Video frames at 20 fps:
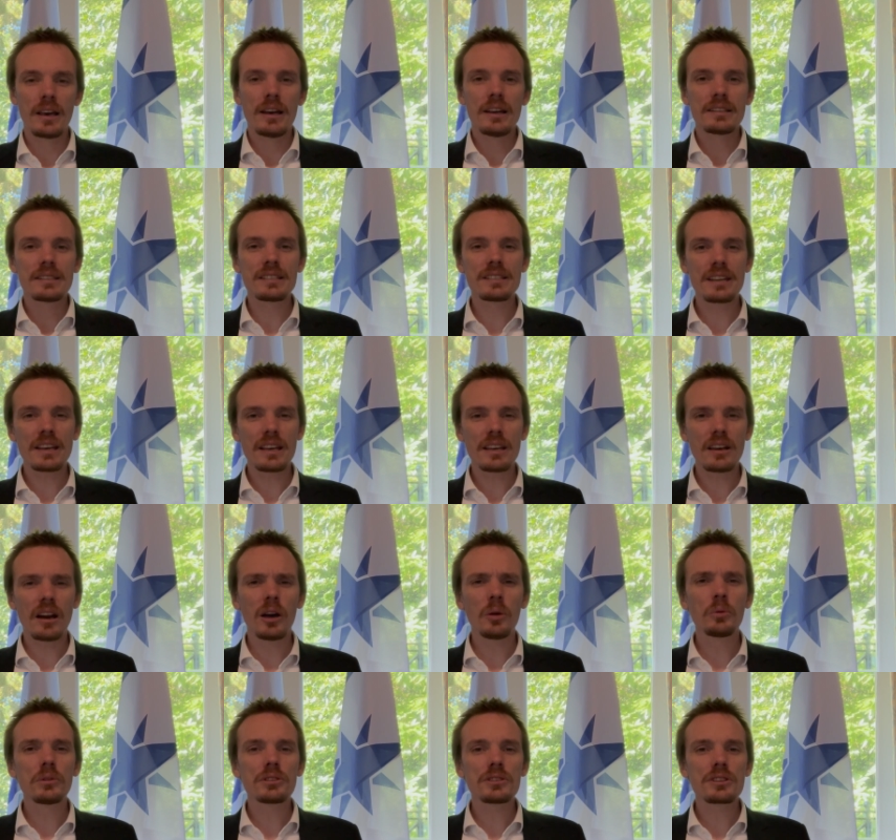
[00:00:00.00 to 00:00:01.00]
Today I
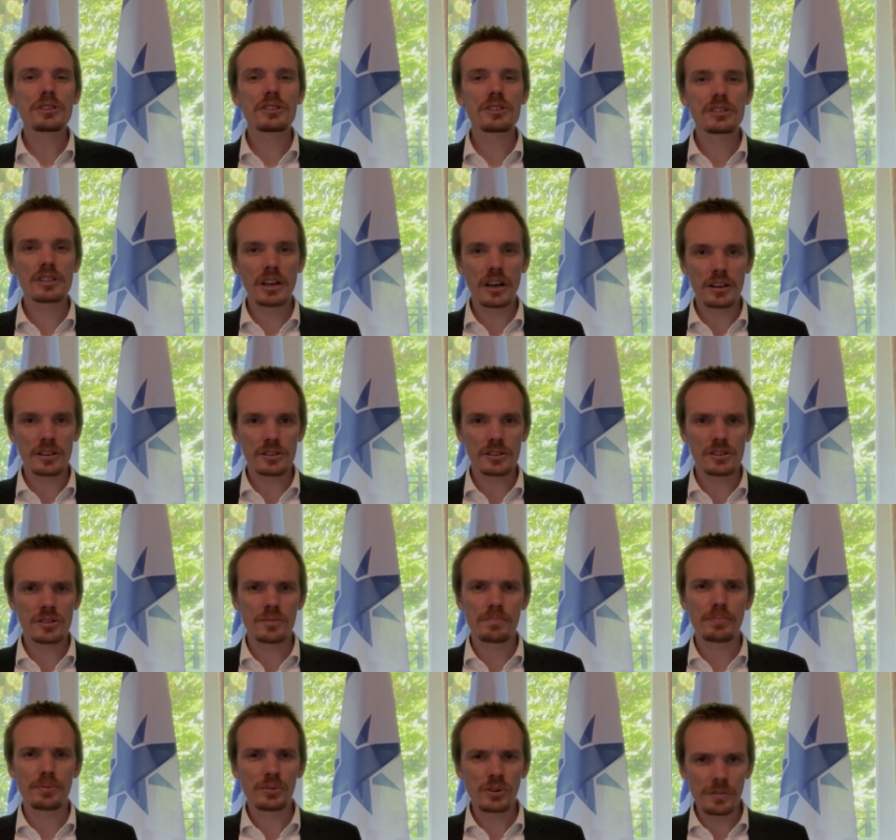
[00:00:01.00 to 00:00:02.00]
want to discuss the
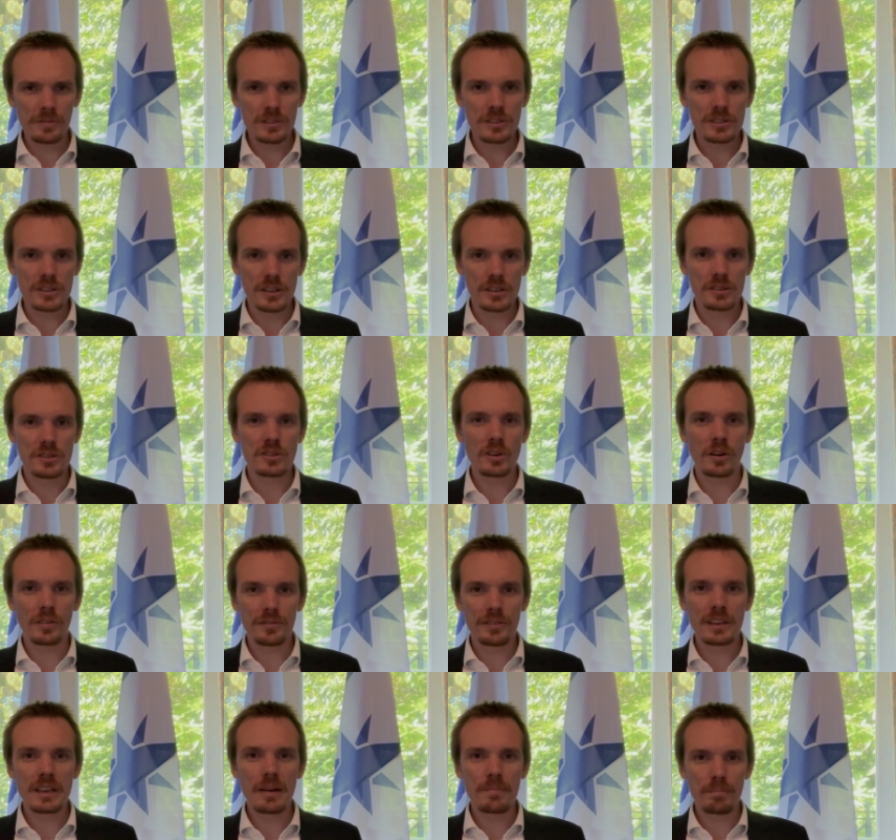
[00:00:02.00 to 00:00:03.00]
provinces of
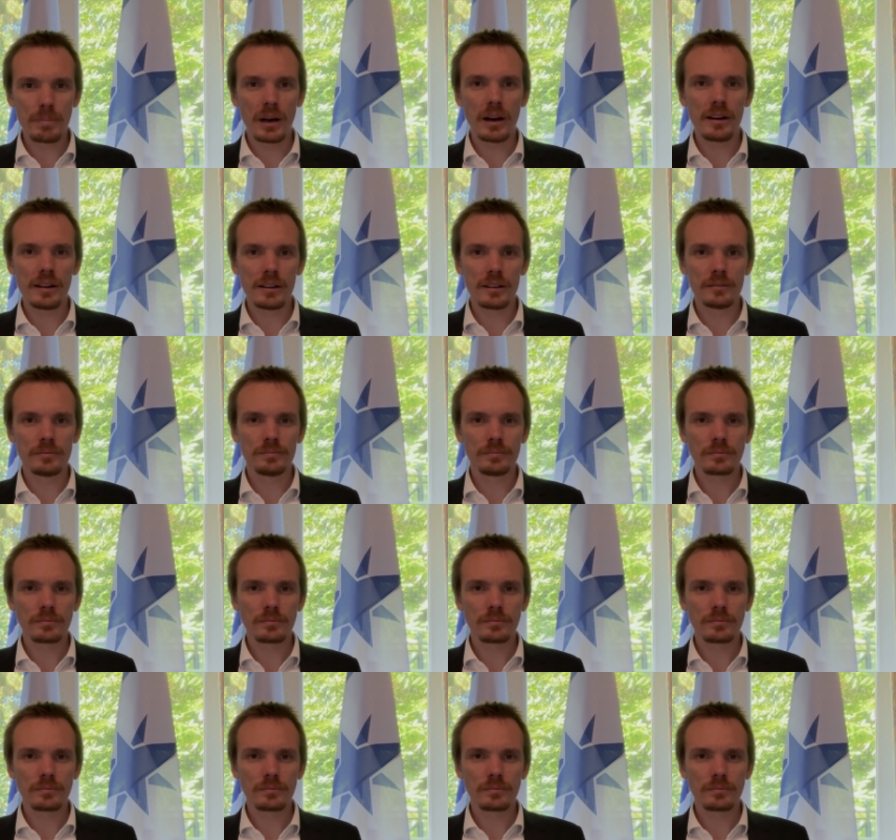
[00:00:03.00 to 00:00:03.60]
the Empire.